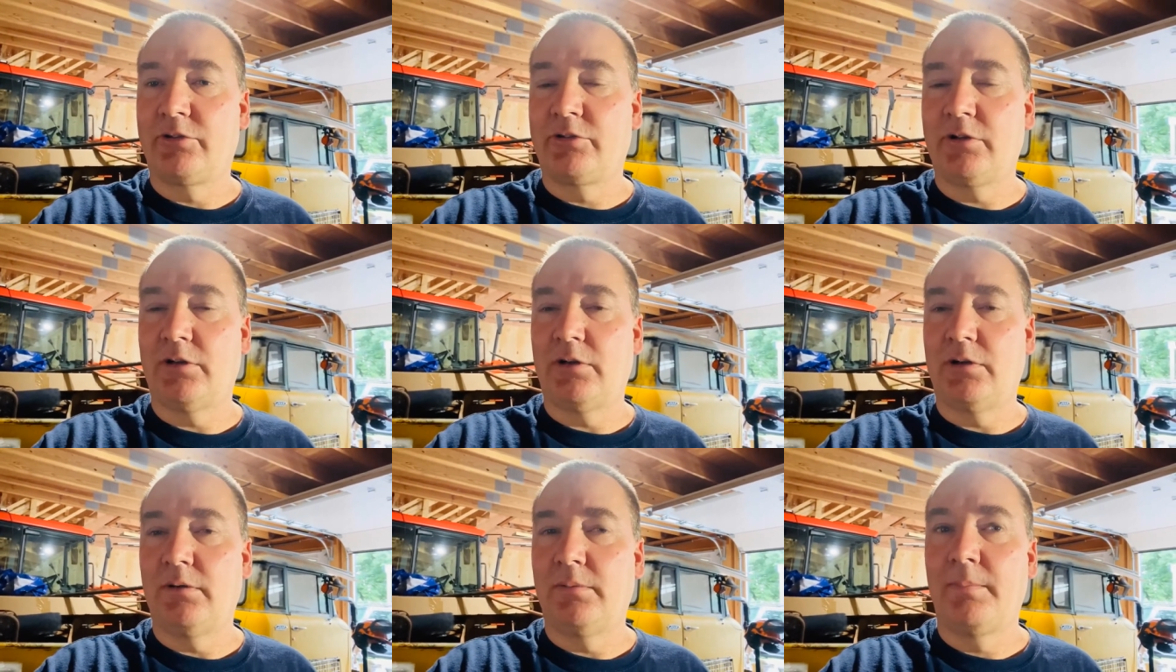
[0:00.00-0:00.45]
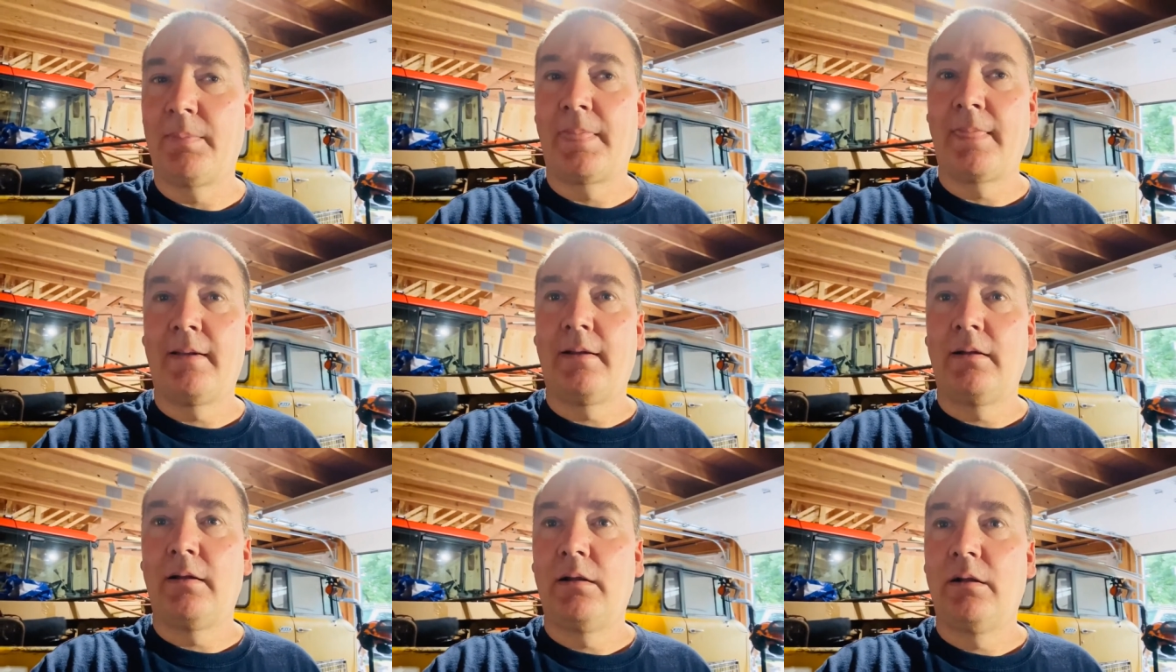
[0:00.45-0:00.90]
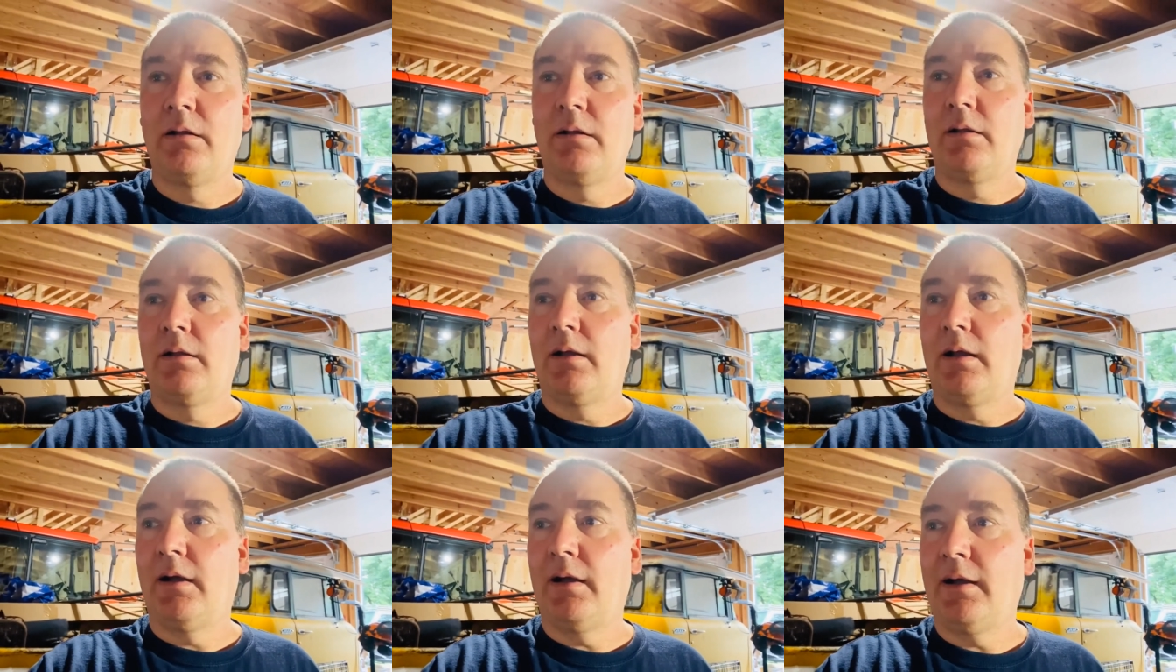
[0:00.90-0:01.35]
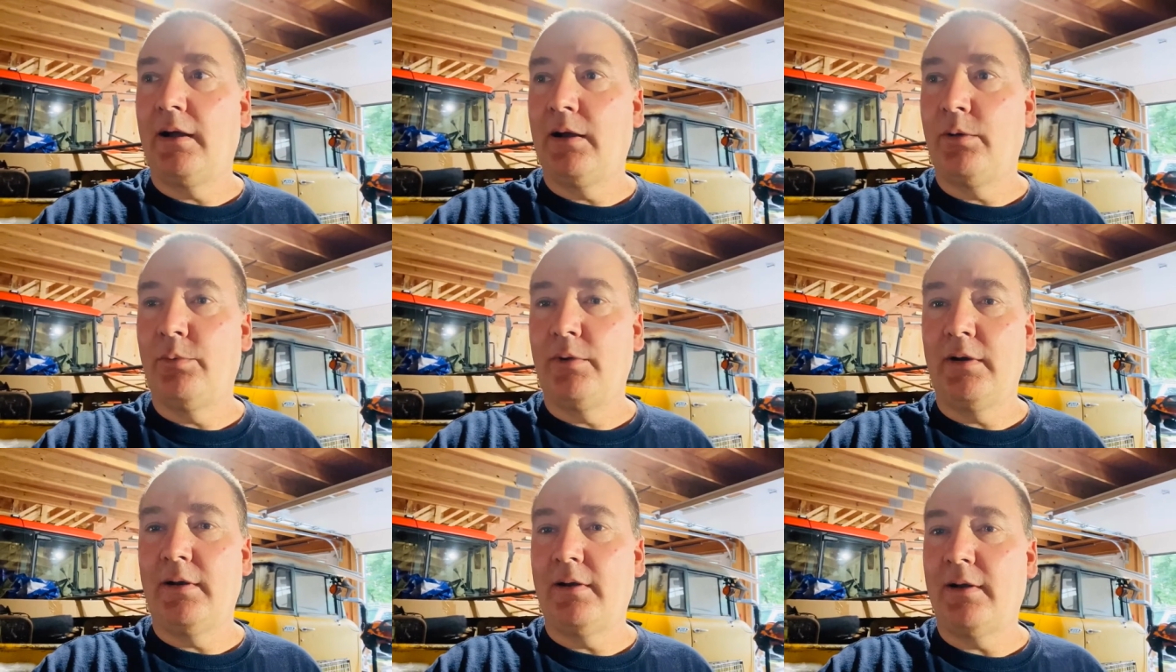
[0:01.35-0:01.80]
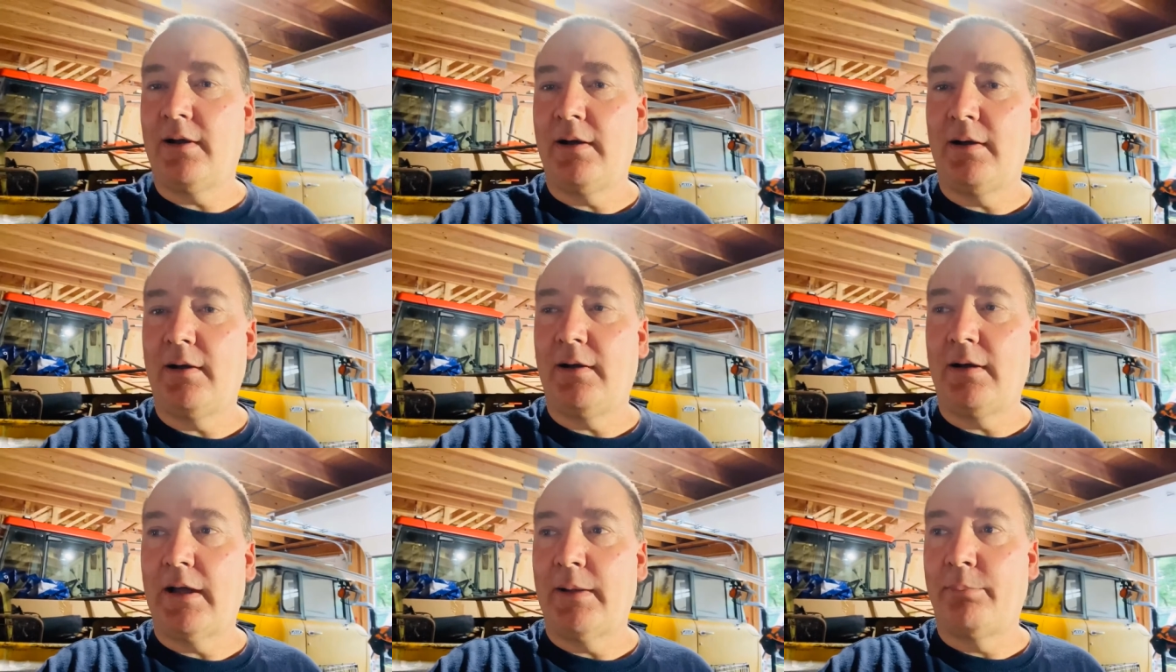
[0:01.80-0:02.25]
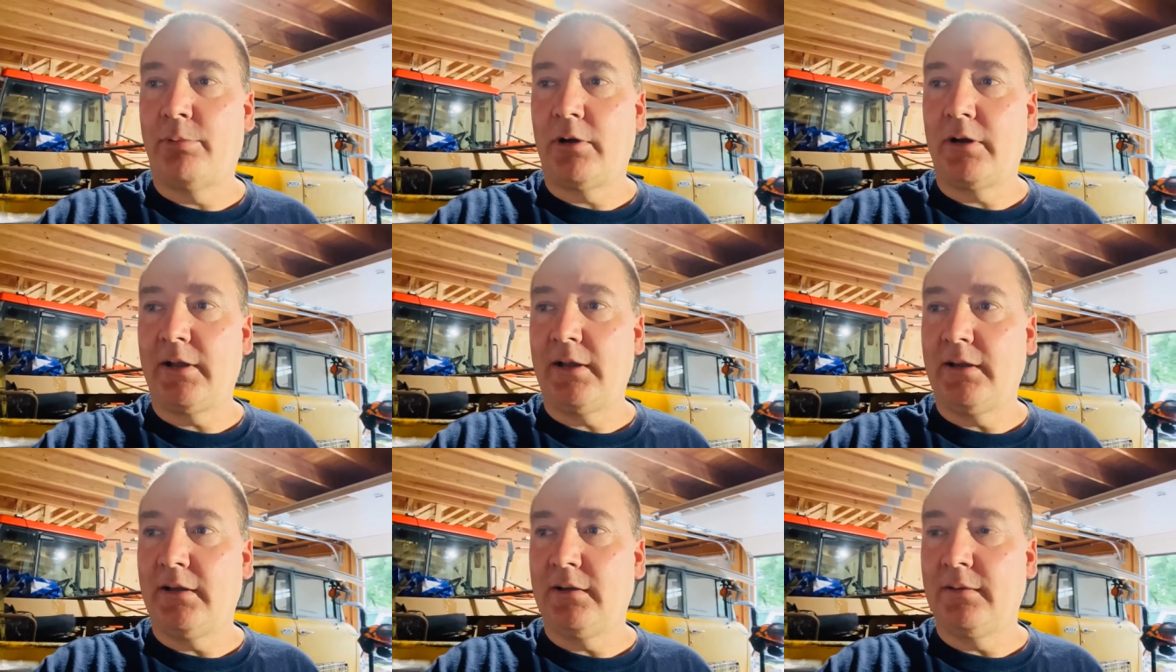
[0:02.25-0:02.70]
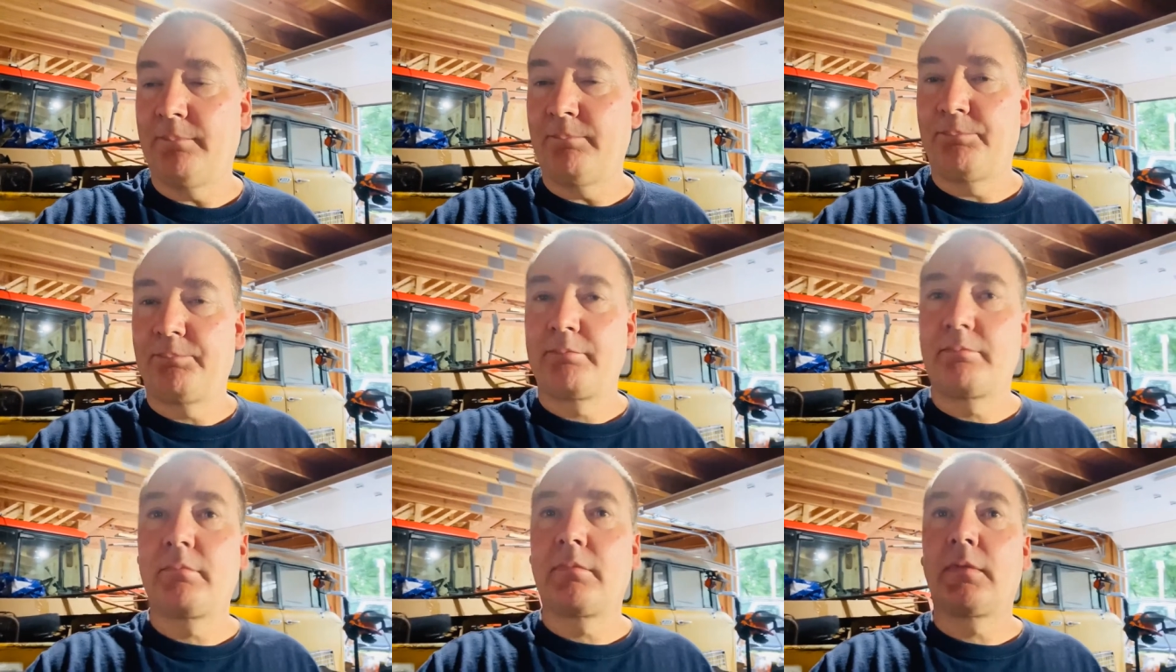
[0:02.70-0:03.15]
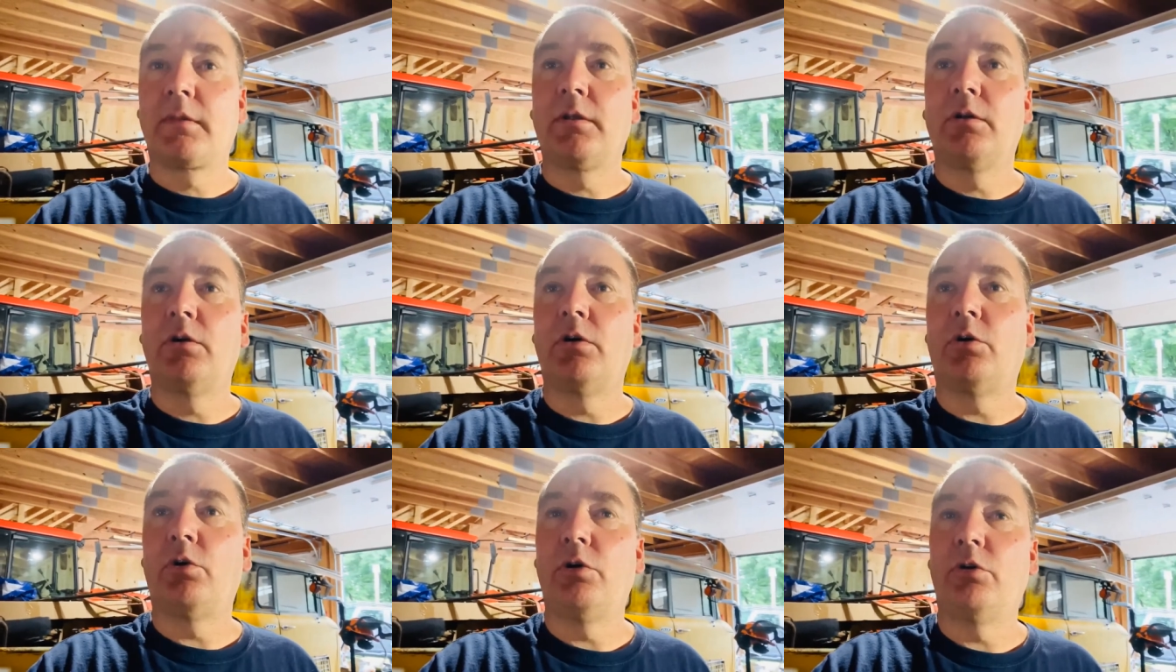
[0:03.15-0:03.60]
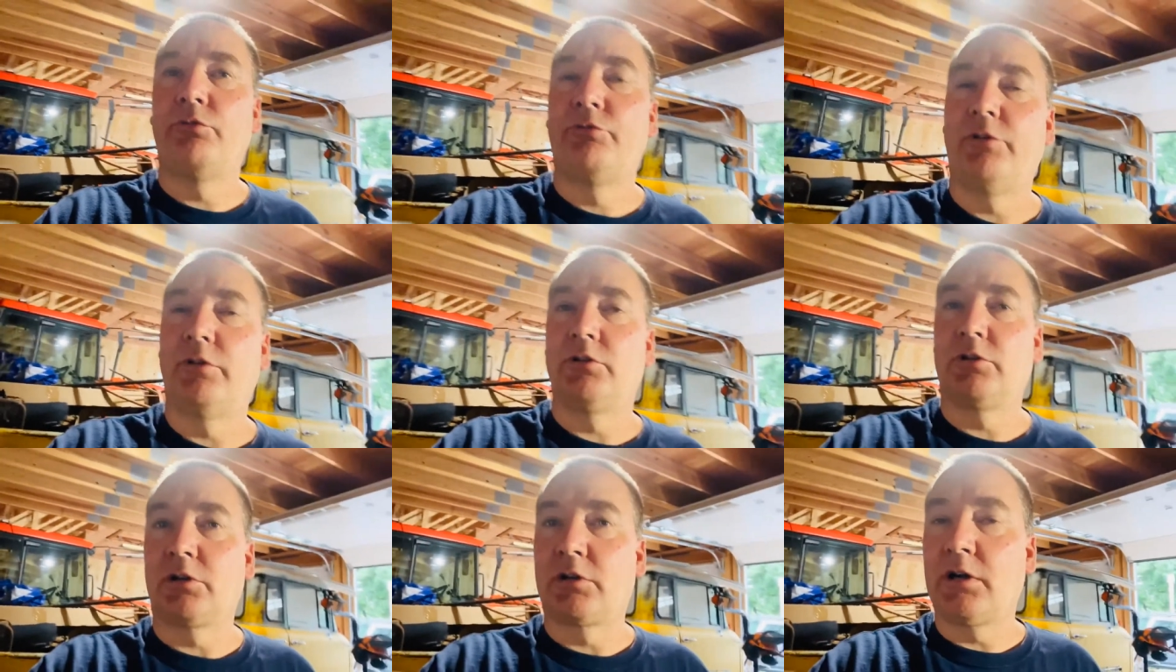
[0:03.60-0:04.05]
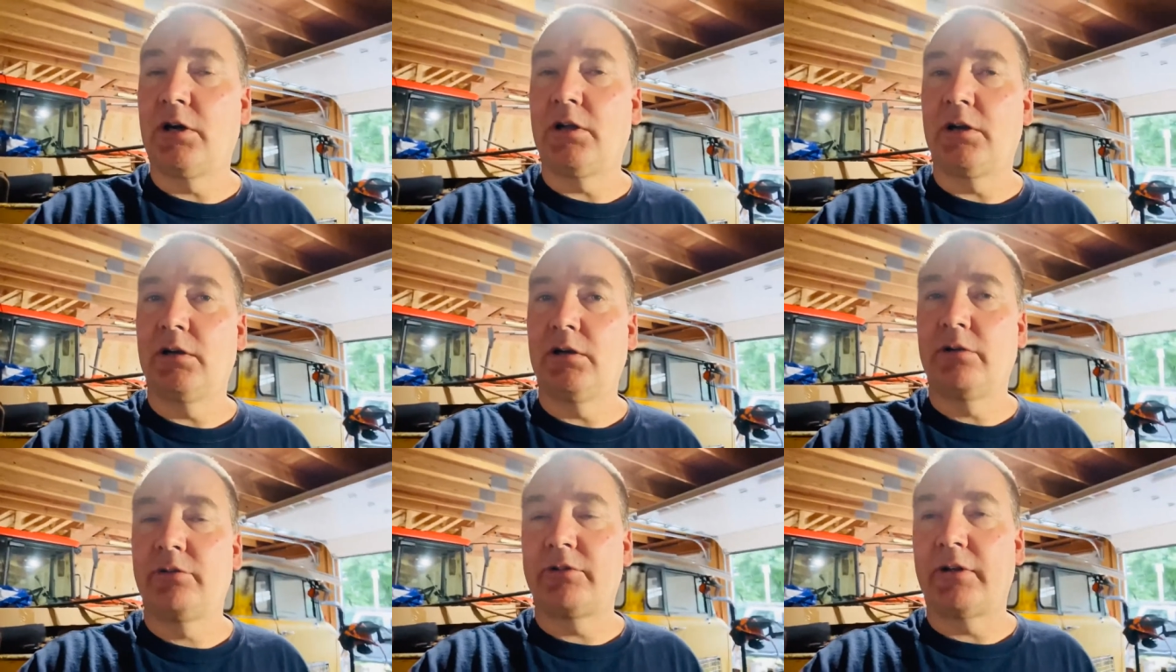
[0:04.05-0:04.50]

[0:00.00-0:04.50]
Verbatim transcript: So I went and uh, I bought a oil filter cutter.